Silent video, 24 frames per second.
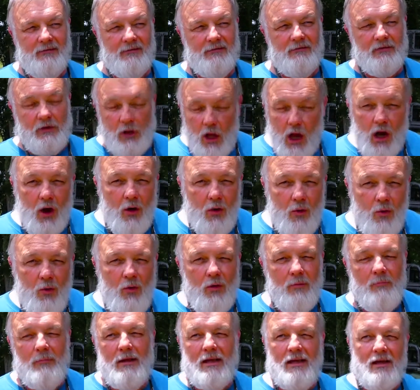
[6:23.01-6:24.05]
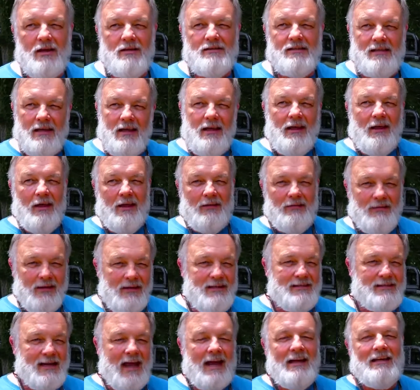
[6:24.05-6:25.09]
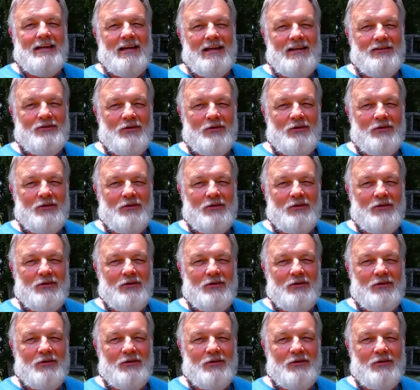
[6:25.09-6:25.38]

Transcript: no, because these 19